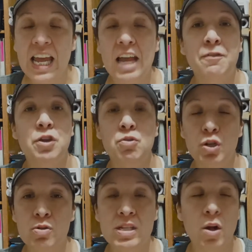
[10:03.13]
If you
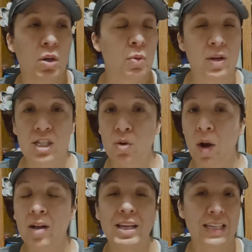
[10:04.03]
use it only once in a
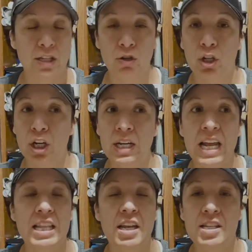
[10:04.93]
while, again, you're good.
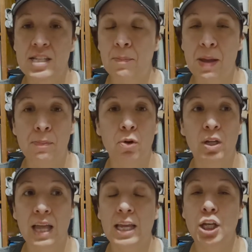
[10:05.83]
And then some people are
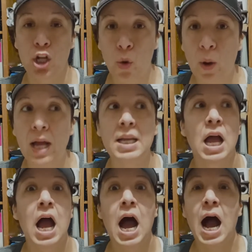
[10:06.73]
like, you know what?
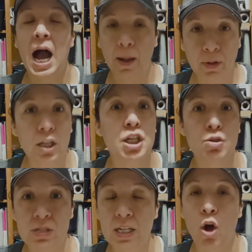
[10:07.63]
I'm going to
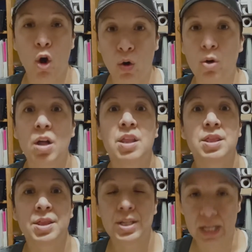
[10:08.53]
use it all
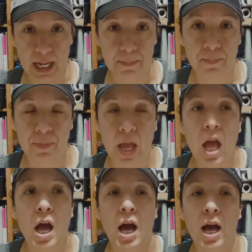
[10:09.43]
the time.
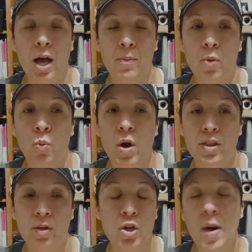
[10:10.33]

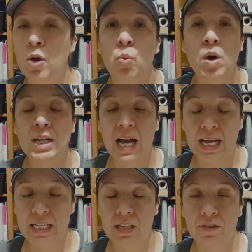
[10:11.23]
No matter what
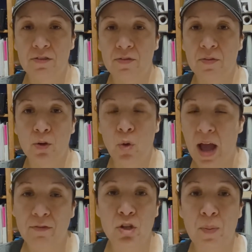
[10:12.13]
kind of
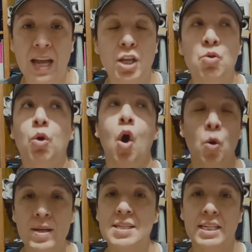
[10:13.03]
craft you make, you are
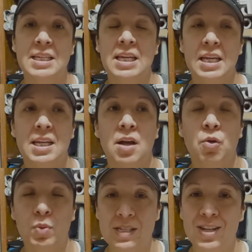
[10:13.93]
always going to need a
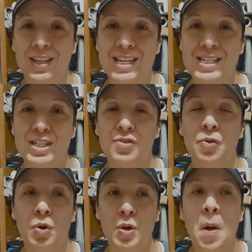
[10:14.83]
resale license
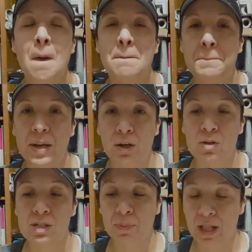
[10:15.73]
for bigger
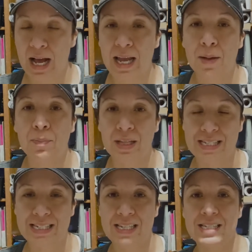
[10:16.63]
supply
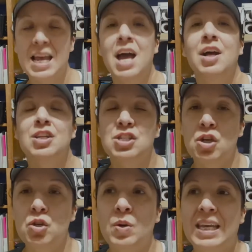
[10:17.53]
places so
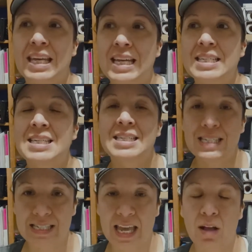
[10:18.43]
you can get
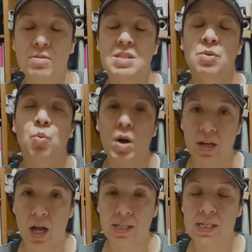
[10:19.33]
discounts and
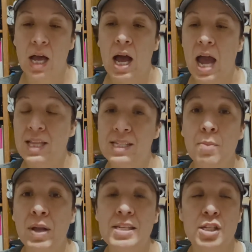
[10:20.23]
whatnot. And in some
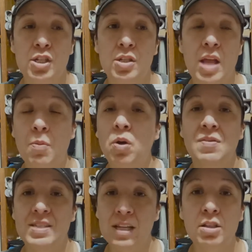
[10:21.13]
places, they won't
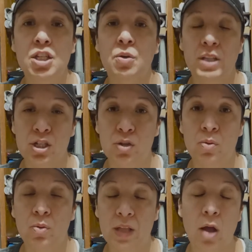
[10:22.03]
even sell to you unless
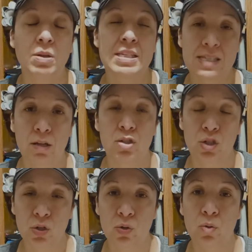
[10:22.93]
they only sell
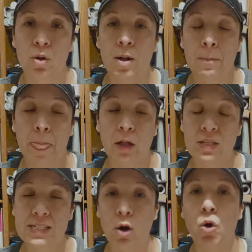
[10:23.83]

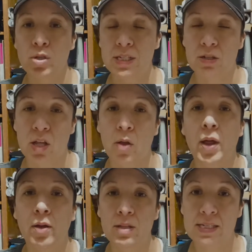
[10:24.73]
wholesale. So they
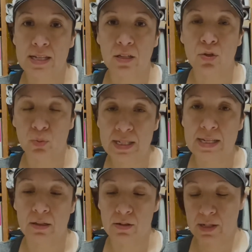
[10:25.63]
only sell to
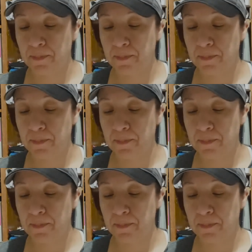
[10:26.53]
resellers.